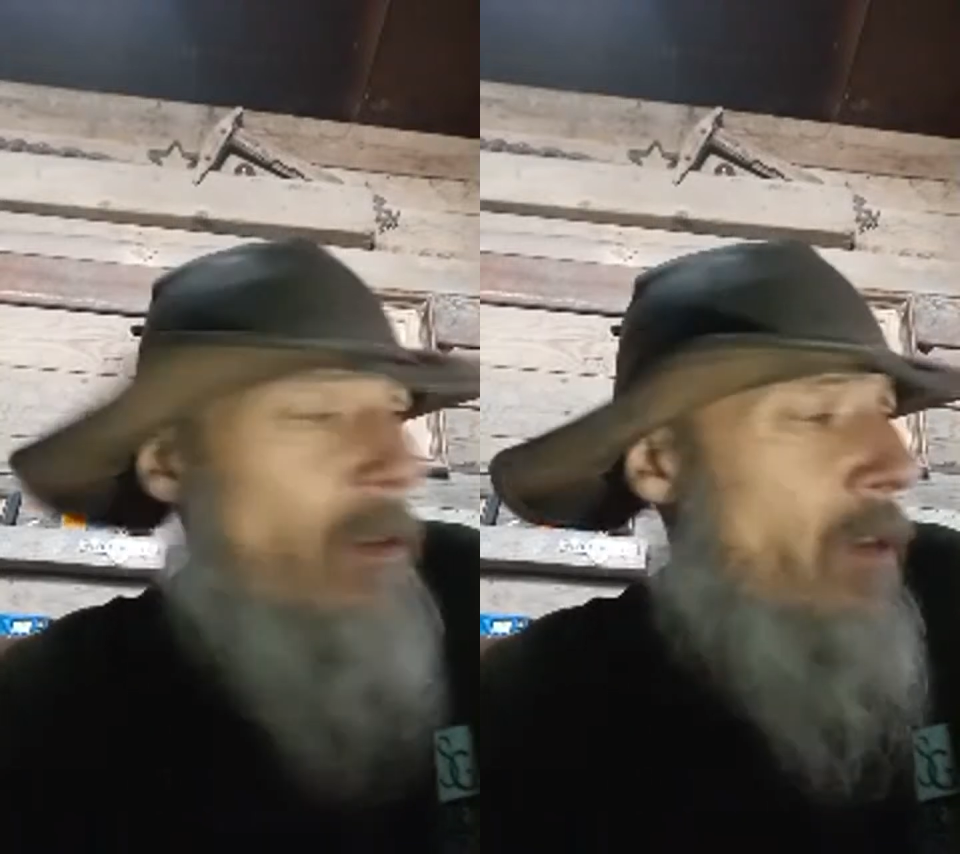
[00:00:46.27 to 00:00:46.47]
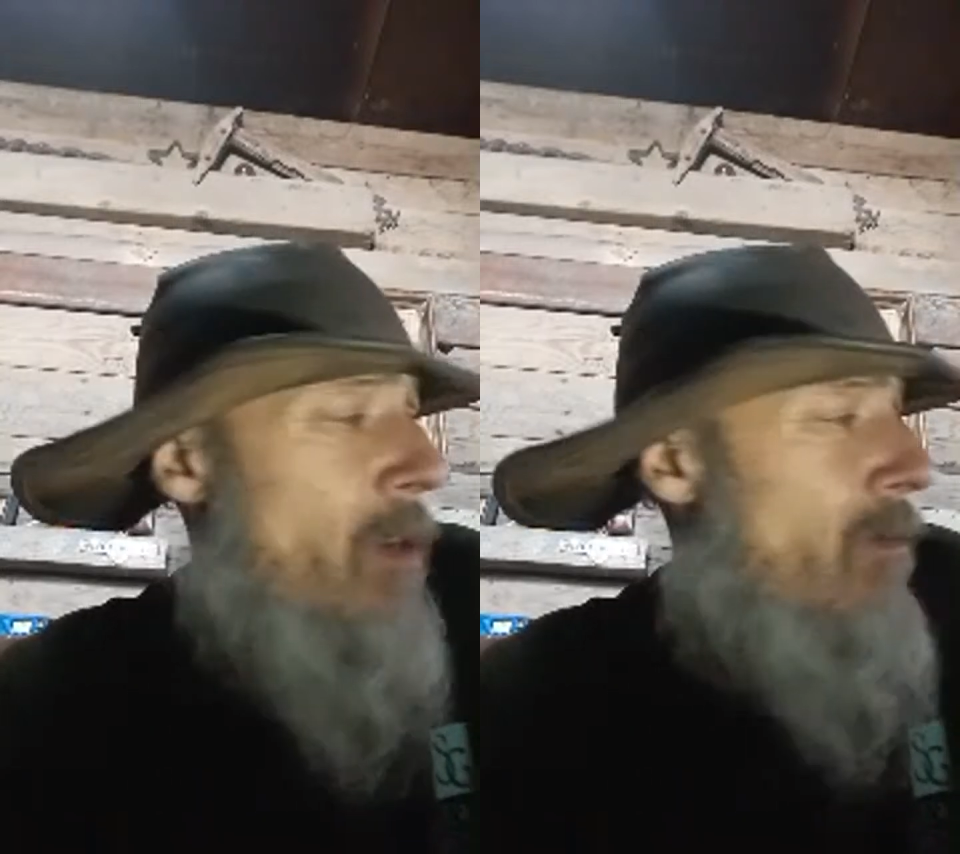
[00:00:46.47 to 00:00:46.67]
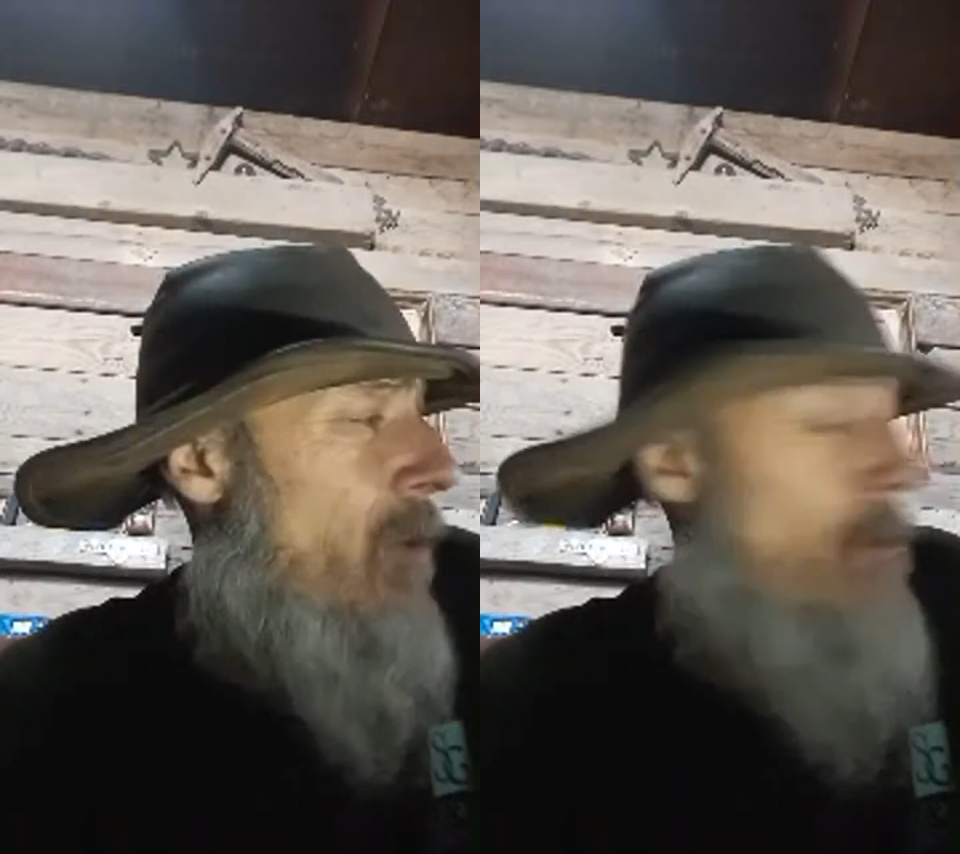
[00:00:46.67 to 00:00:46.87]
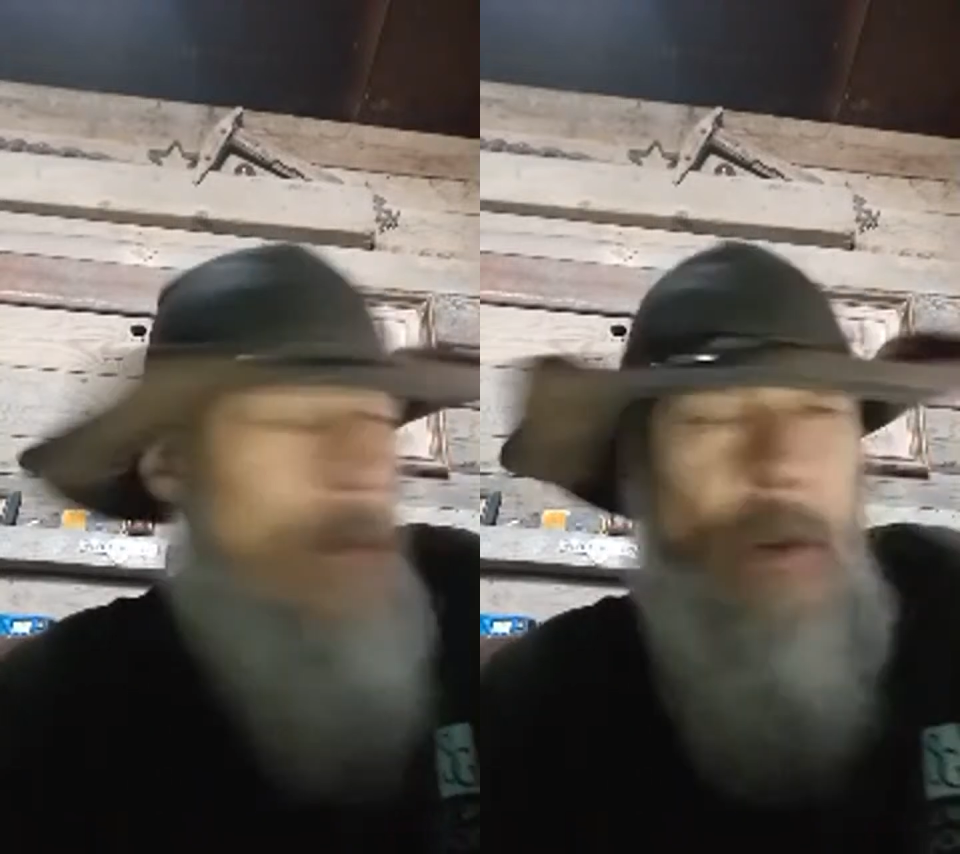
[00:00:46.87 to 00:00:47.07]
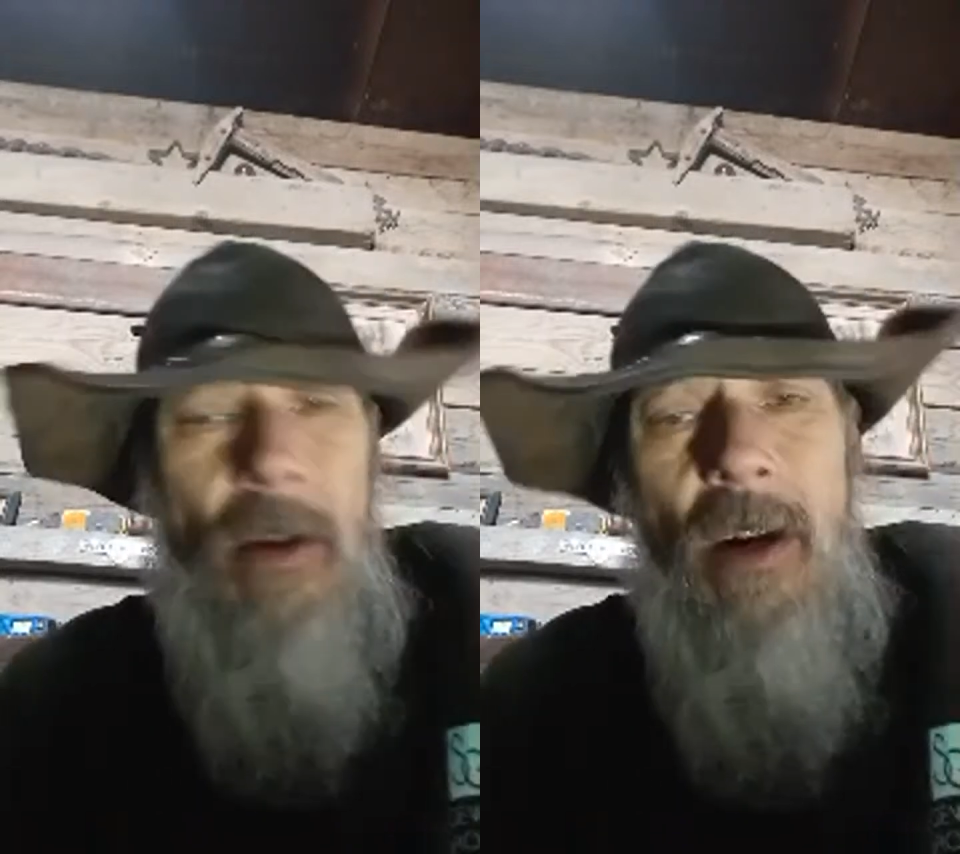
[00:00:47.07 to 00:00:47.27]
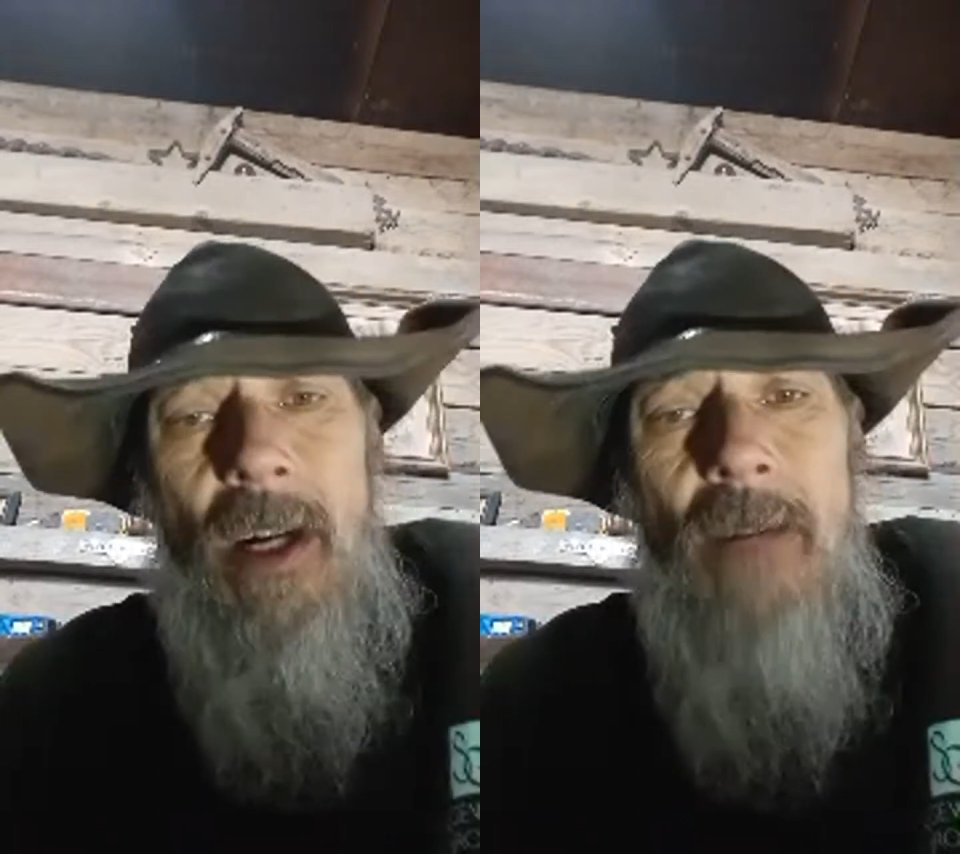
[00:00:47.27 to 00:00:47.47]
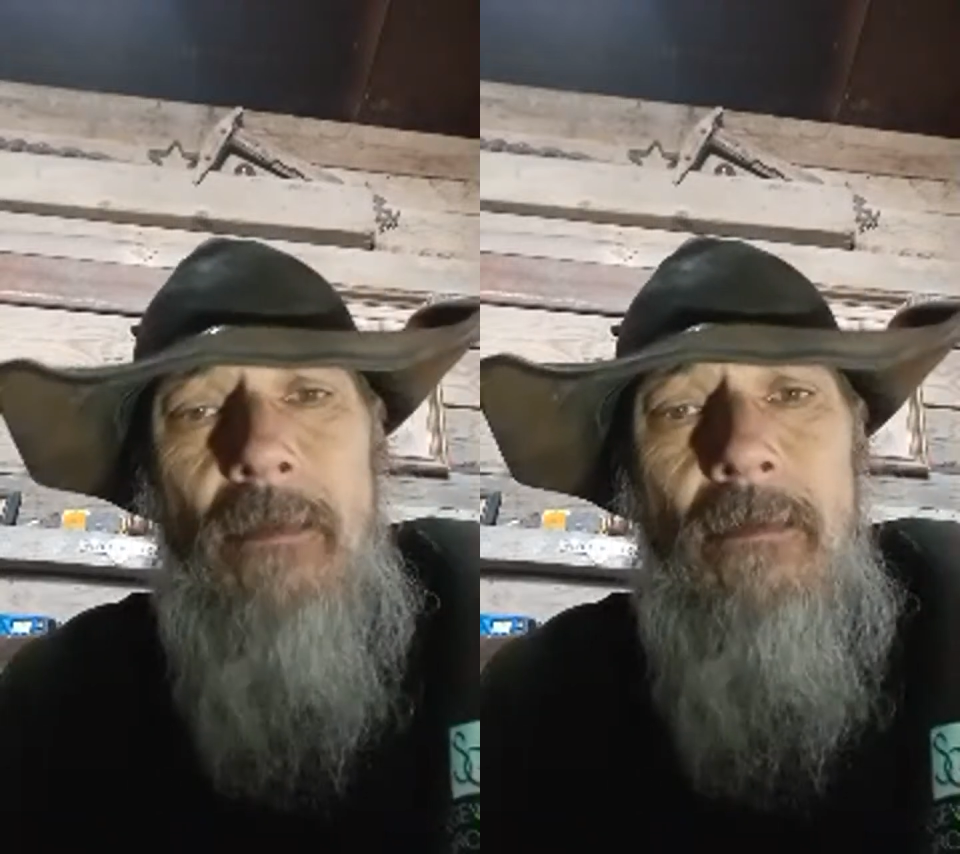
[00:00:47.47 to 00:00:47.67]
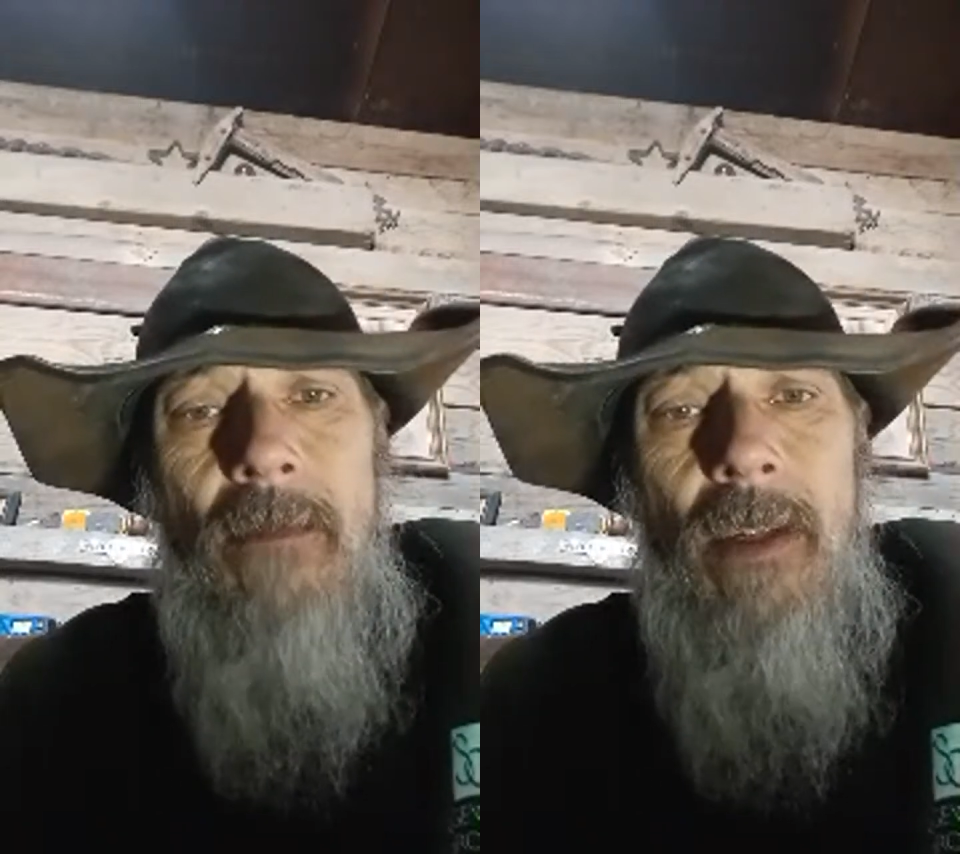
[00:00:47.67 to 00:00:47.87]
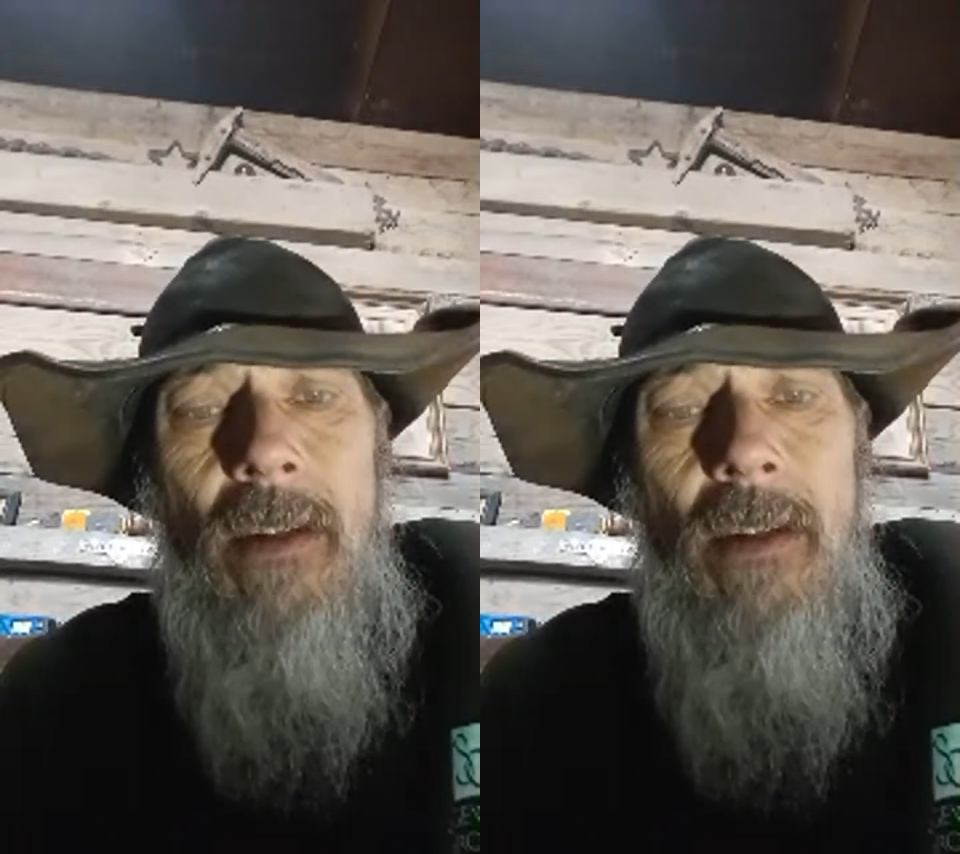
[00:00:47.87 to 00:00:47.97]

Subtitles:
30 some people with